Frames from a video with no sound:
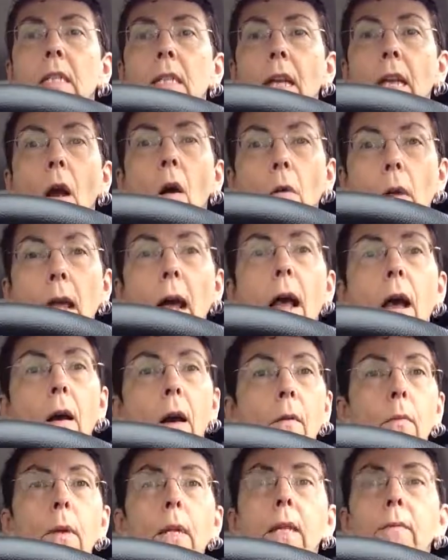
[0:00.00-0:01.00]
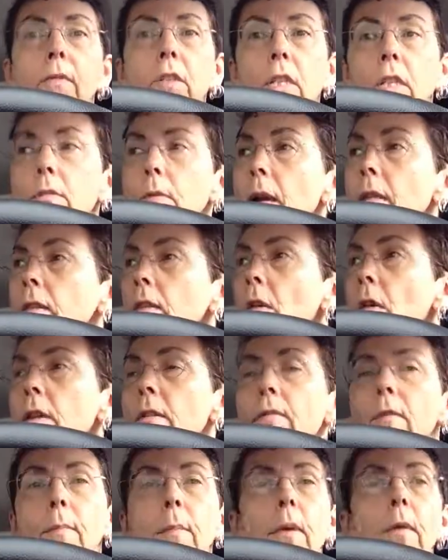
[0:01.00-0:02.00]
to say, oh yeah, we live just around the
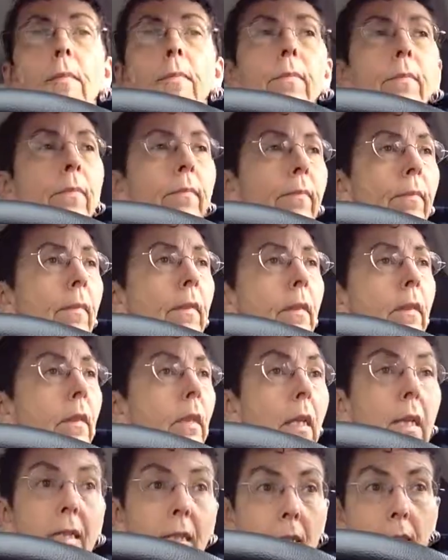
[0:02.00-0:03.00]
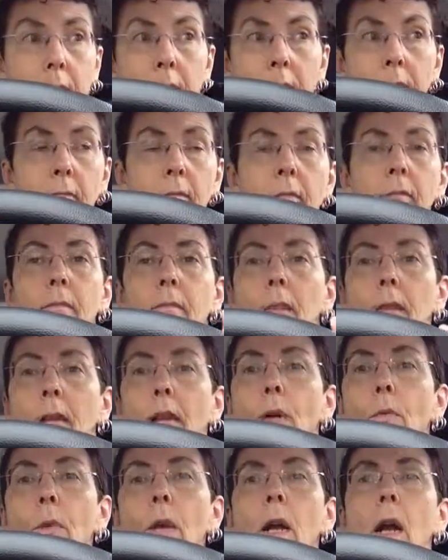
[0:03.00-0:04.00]
corner from you. Because
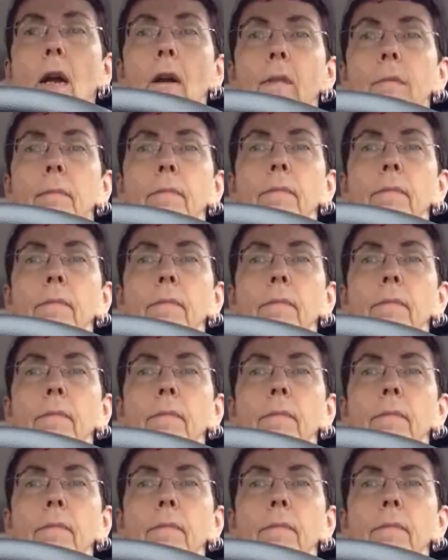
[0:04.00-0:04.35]
here we are.